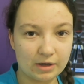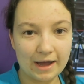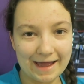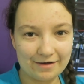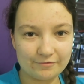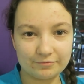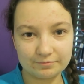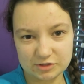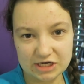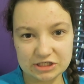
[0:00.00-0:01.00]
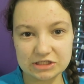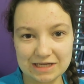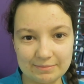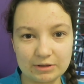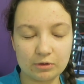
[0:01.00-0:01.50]
but I have changed his
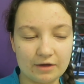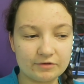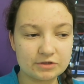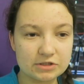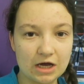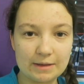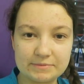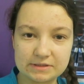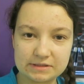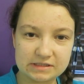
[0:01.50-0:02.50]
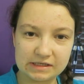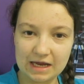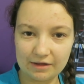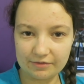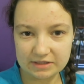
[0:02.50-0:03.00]
nappy quite a few times and seen
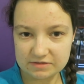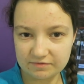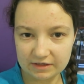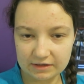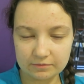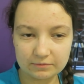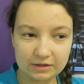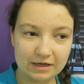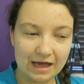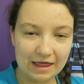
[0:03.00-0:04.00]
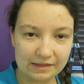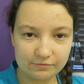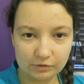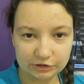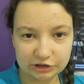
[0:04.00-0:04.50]
how things fit and how
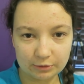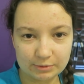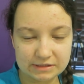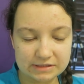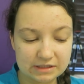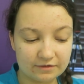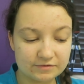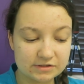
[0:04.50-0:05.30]
they've washed up and stuff.